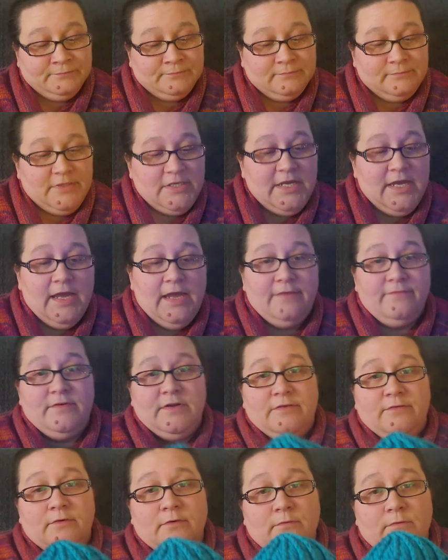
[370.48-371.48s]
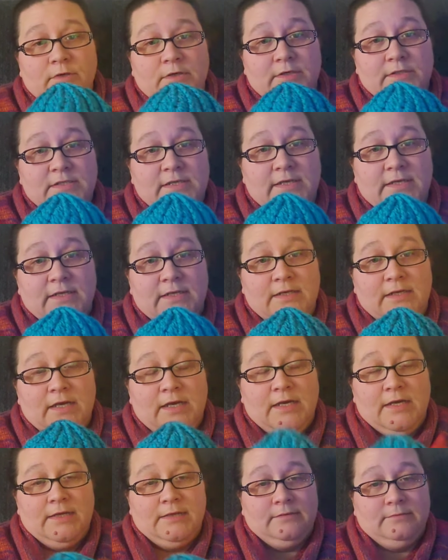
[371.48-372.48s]
But yeah, I've never worked on
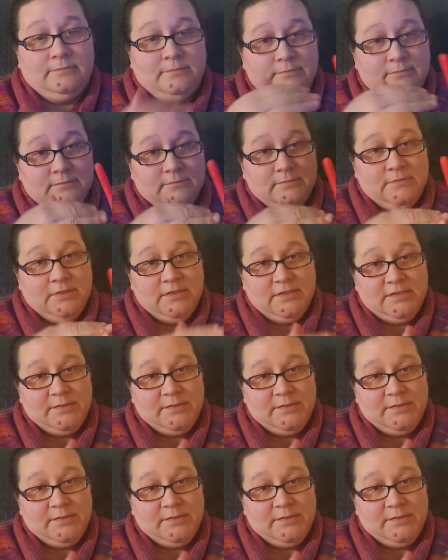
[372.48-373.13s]
a